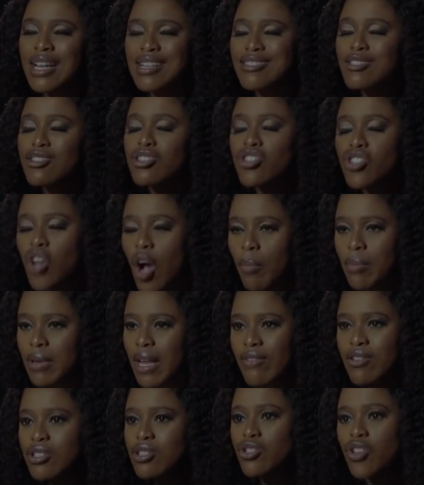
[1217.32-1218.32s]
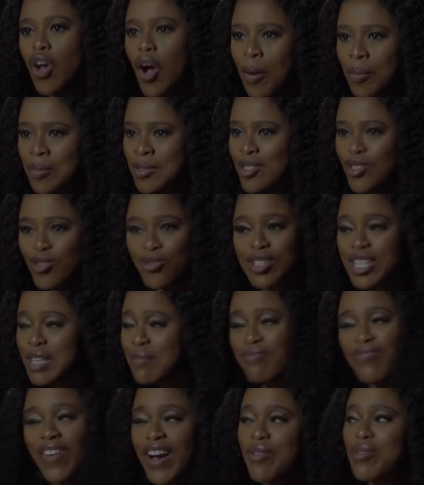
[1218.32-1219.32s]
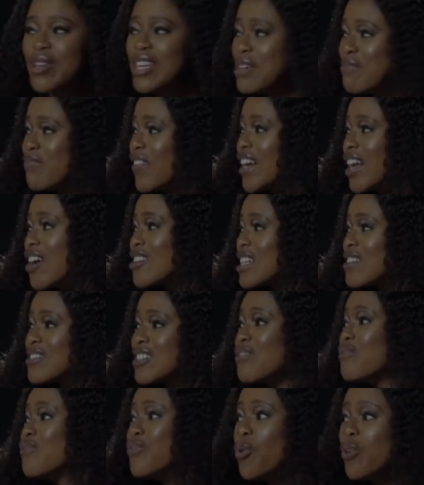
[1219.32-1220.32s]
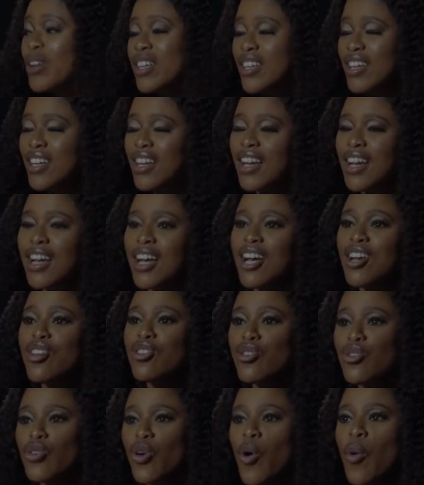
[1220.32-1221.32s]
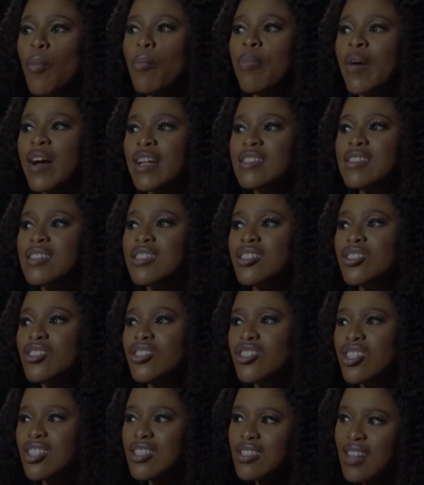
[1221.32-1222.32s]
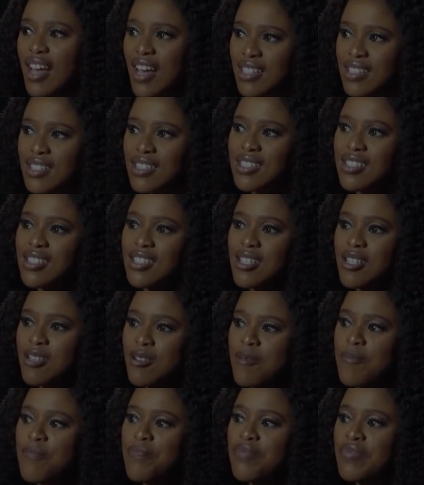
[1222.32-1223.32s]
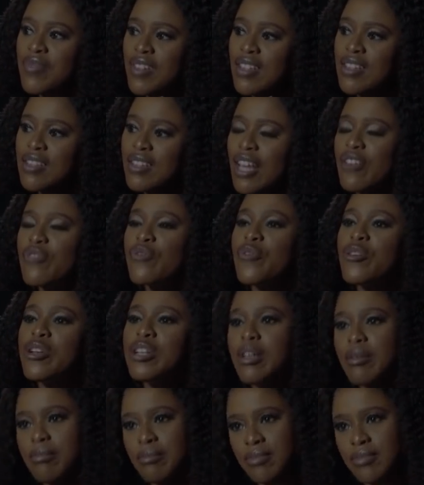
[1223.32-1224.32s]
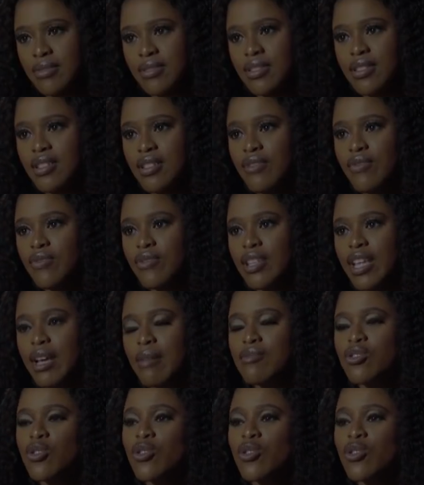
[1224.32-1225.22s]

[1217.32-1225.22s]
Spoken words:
doesn't stop, never stops. We keep finding ourselves at 40, but just that freedom for them.